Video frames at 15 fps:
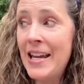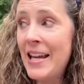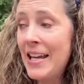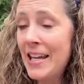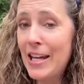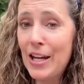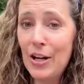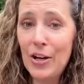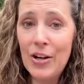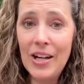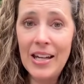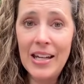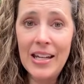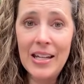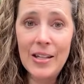Here
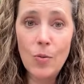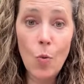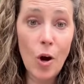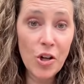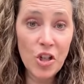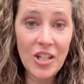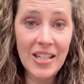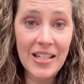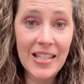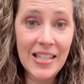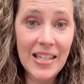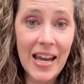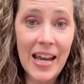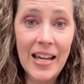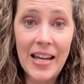in Washington State,